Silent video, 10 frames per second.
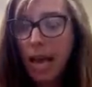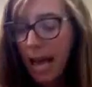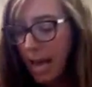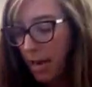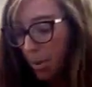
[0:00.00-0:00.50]

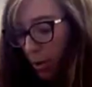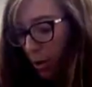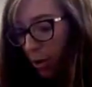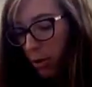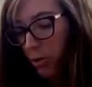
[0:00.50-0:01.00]
and
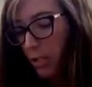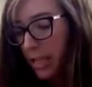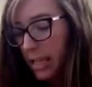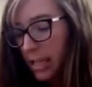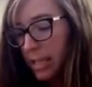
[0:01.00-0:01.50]
book
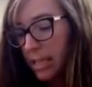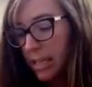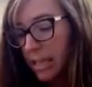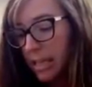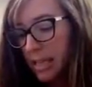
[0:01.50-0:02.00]
3
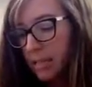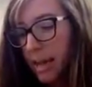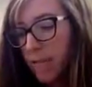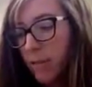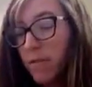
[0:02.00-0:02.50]
is
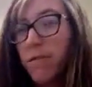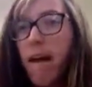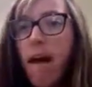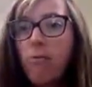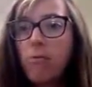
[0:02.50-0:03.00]
Ever
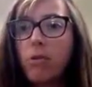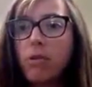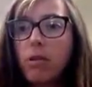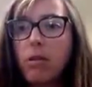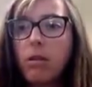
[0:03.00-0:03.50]
Found.
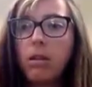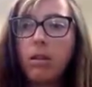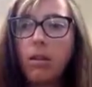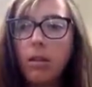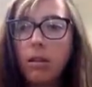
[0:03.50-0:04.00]

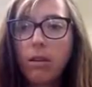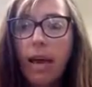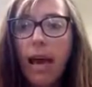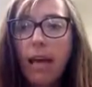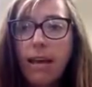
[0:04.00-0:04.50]

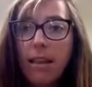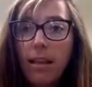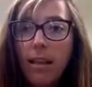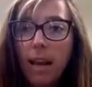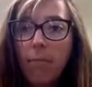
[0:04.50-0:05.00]
Okay, and
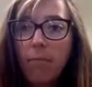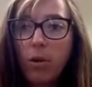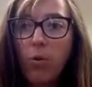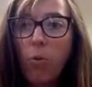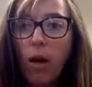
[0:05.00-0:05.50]
then again,
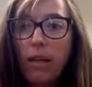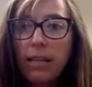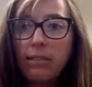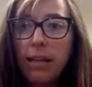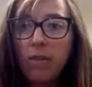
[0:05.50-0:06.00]
book 1
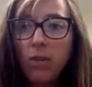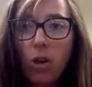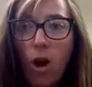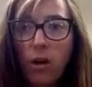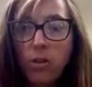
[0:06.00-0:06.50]
is Ever
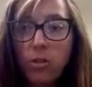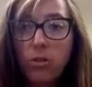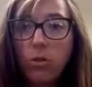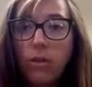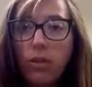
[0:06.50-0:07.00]
Lost.
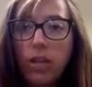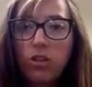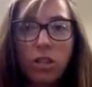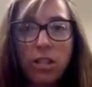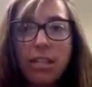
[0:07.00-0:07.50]
So if you're
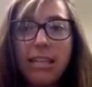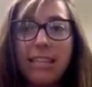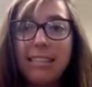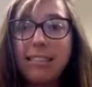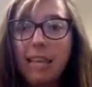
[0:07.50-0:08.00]
interested
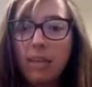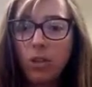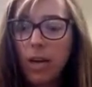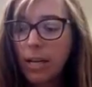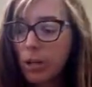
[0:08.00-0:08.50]
in the
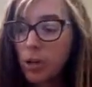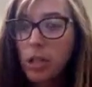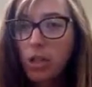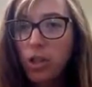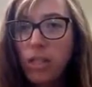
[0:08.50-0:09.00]
Skinjacker
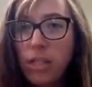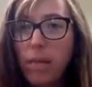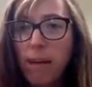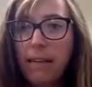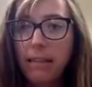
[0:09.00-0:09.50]
Trilogy
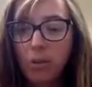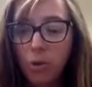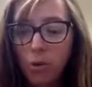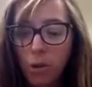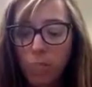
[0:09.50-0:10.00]
by Neal
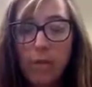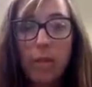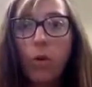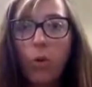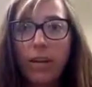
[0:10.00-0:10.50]

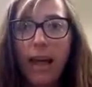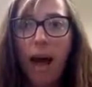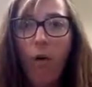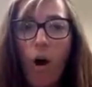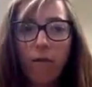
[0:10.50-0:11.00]
Shusterman, we
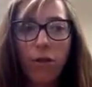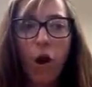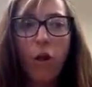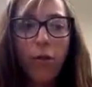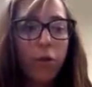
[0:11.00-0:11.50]
now offer
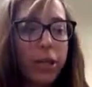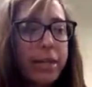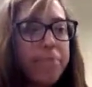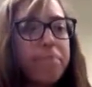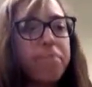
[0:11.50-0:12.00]
all 3.